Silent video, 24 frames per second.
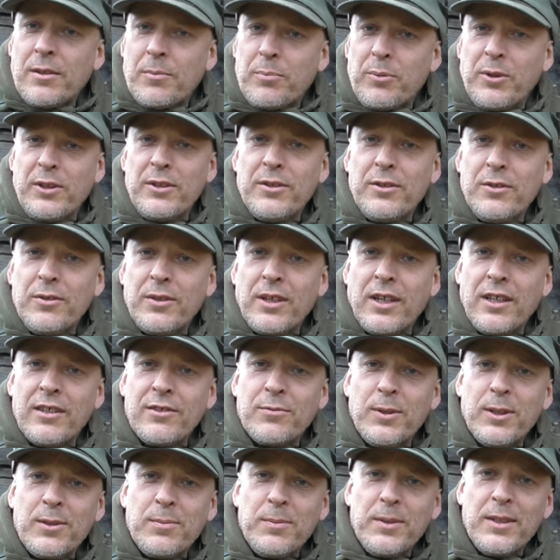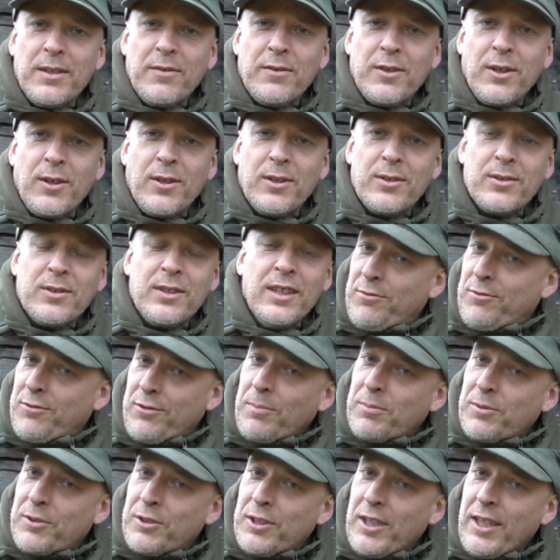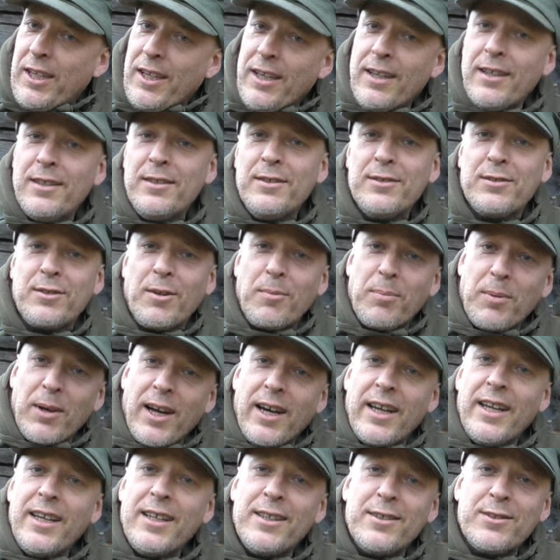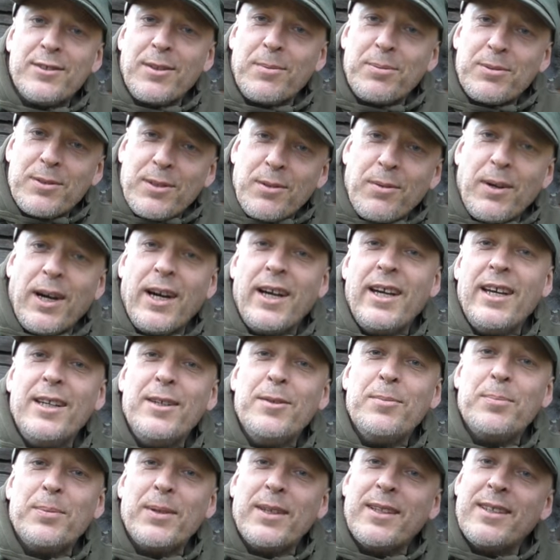I'll bring you guys with me, of course. Sub-share, sub-like, subscribe,